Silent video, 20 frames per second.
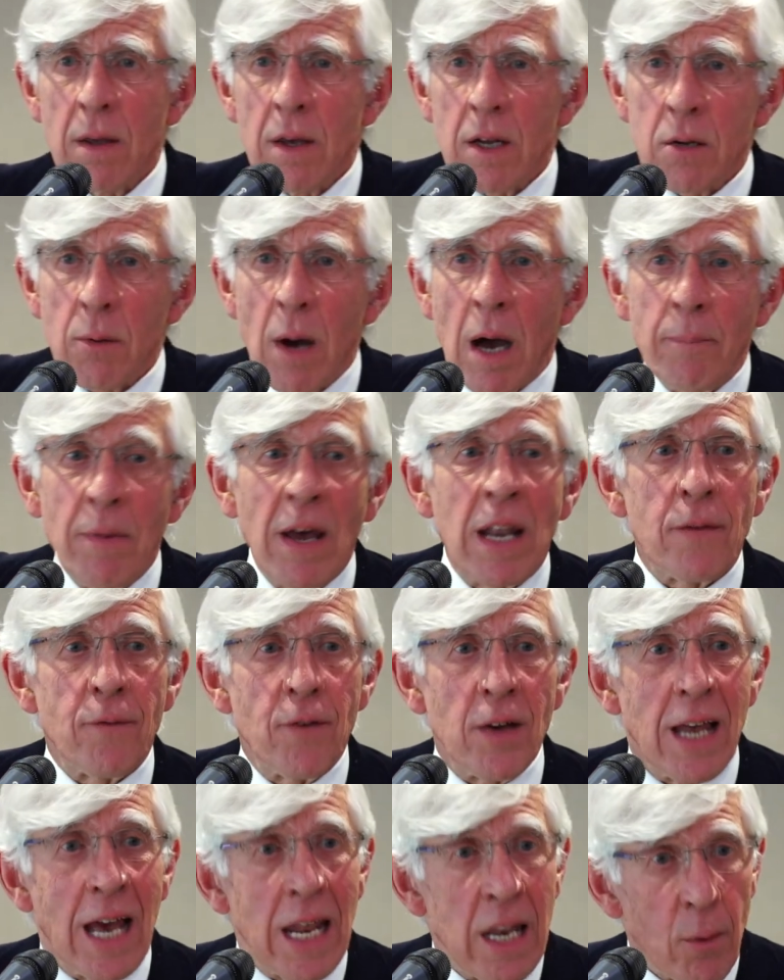to our
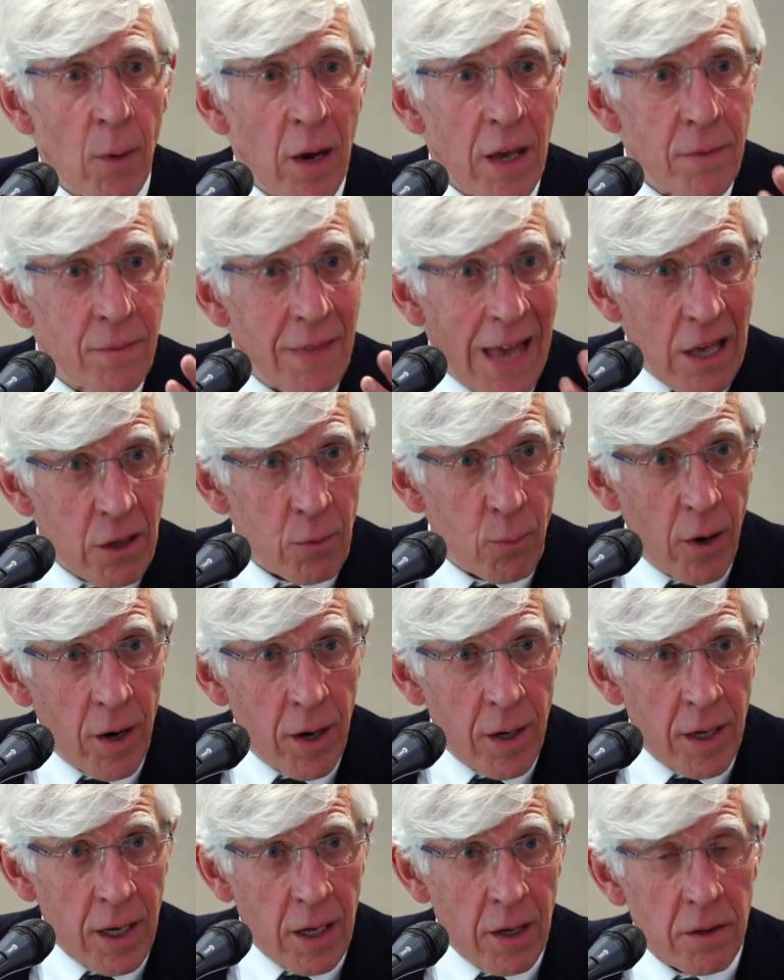benefit. Anyway, that's where
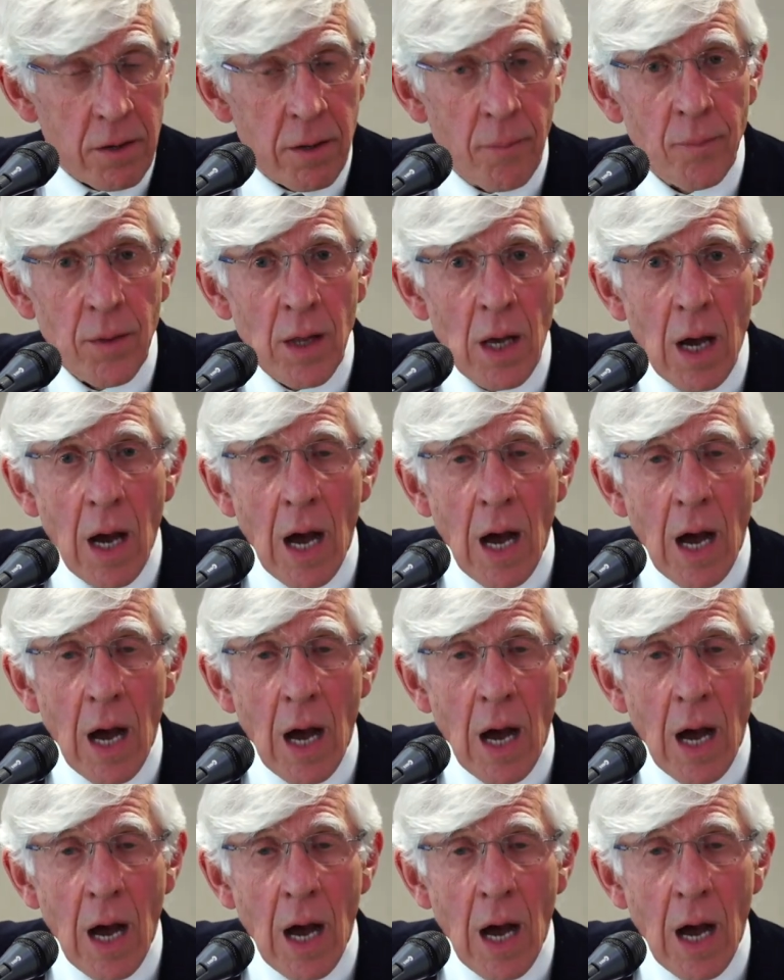it is.